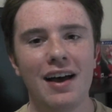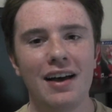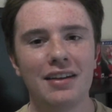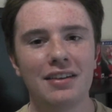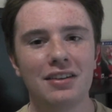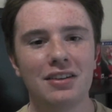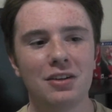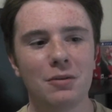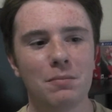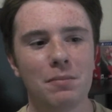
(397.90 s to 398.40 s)

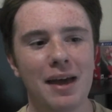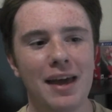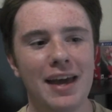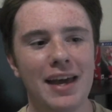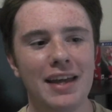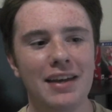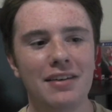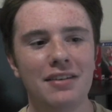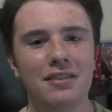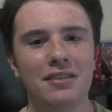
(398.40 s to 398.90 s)
little
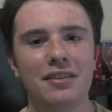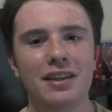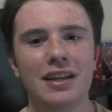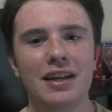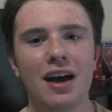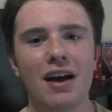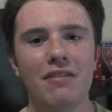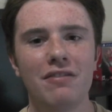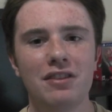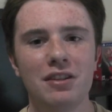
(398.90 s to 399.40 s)
pen
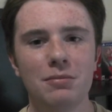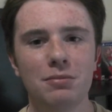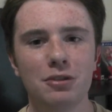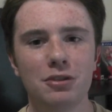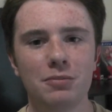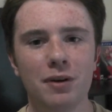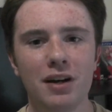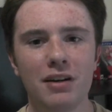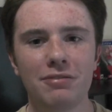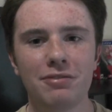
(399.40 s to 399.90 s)
of the Blue
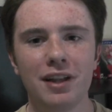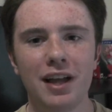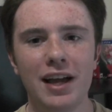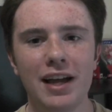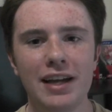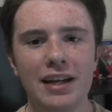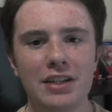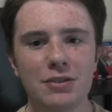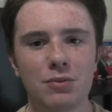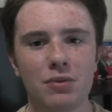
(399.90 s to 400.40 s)
Butterfly.
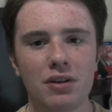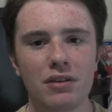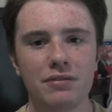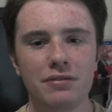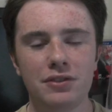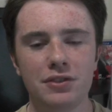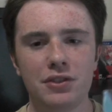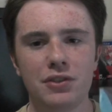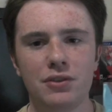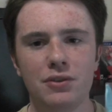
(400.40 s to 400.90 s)
It is one
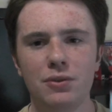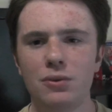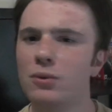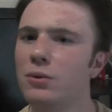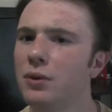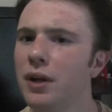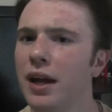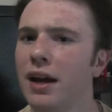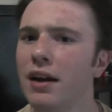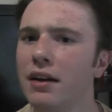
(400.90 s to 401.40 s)
of two
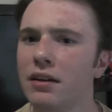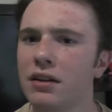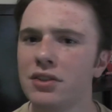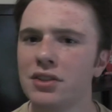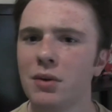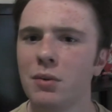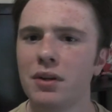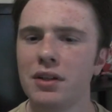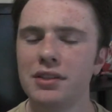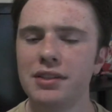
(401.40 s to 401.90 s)
characters I
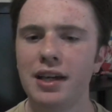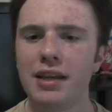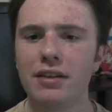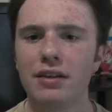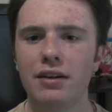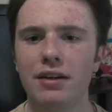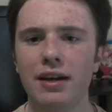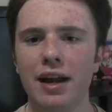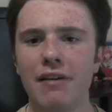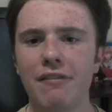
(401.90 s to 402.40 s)
want to say
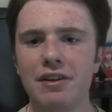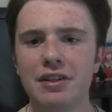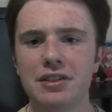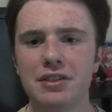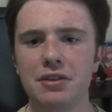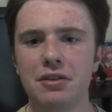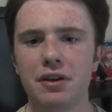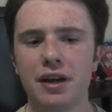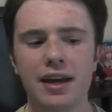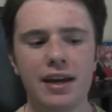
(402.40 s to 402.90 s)
they're in every
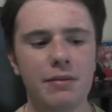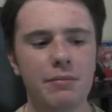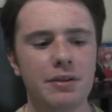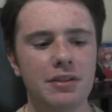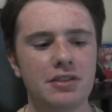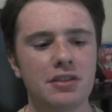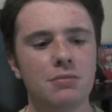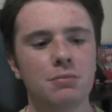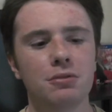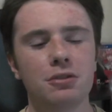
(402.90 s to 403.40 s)
single game.
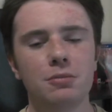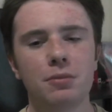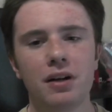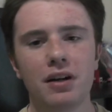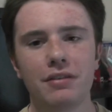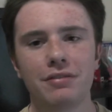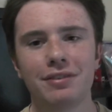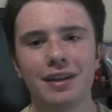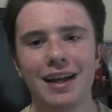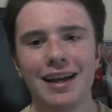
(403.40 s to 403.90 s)
It's the Blue
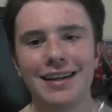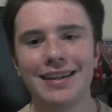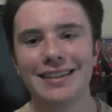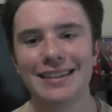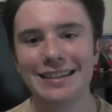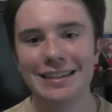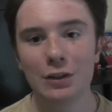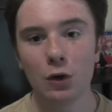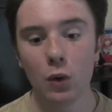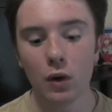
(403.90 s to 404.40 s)
Butterfly and
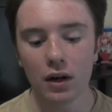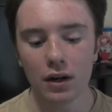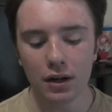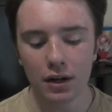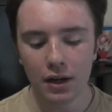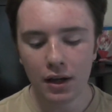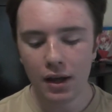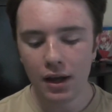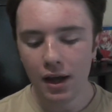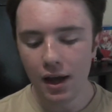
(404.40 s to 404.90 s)
Igor.
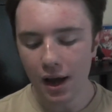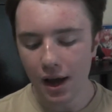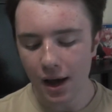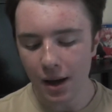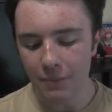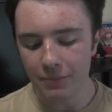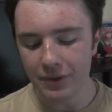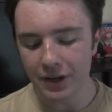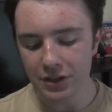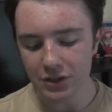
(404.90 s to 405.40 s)

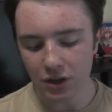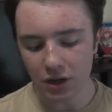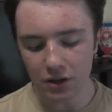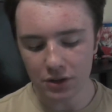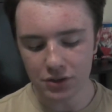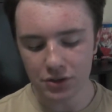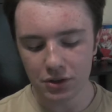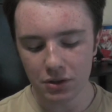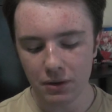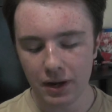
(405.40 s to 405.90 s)
There's
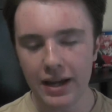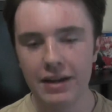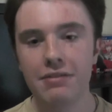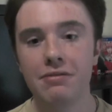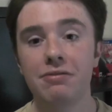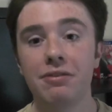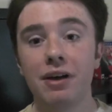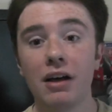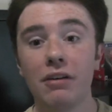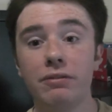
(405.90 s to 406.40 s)
also a
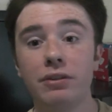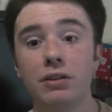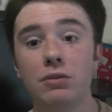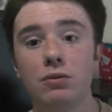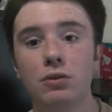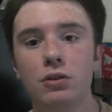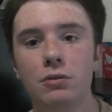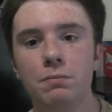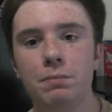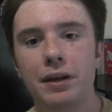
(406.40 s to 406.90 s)
Velvet
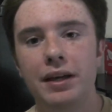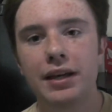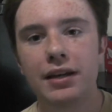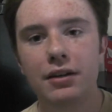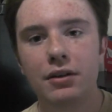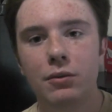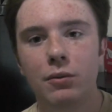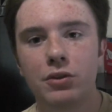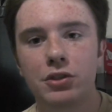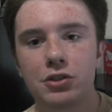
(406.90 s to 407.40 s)
Room
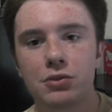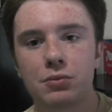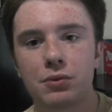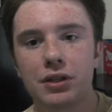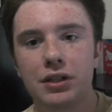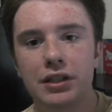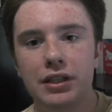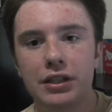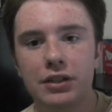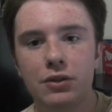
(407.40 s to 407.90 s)
pin, which is
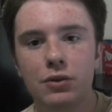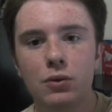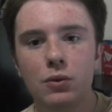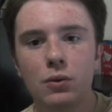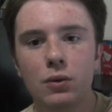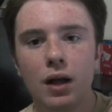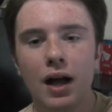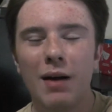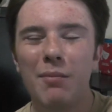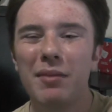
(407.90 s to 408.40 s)
really
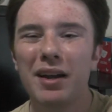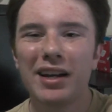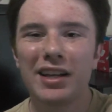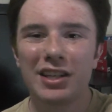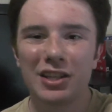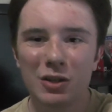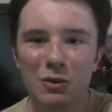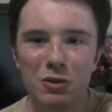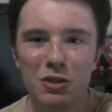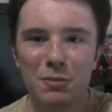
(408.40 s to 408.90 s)
cool. I'm not a
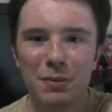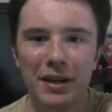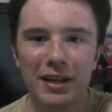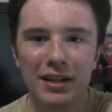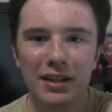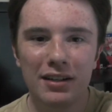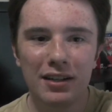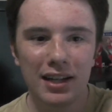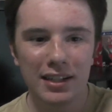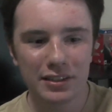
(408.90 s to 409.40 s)
huge pin
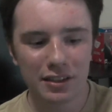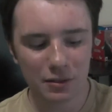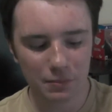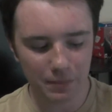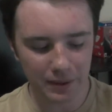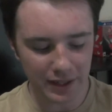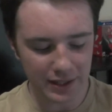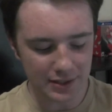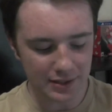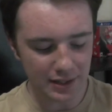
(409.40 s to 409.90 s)
collector,
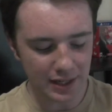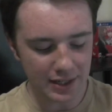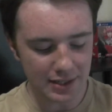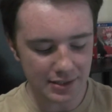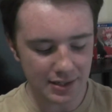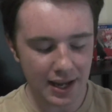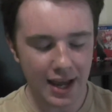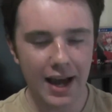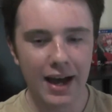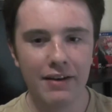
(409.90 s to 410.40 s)
but it's nice
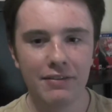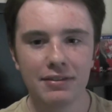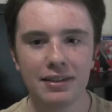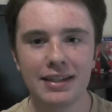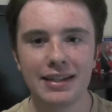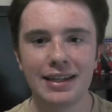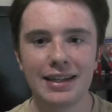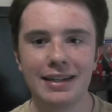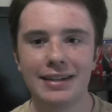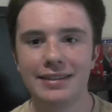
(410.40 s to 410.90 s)
to have
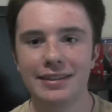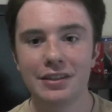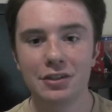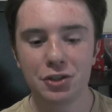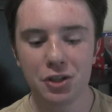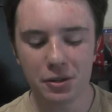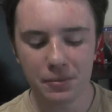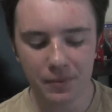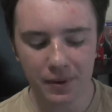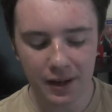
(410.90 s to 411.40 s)
like in
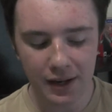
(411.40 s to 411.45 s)
addition.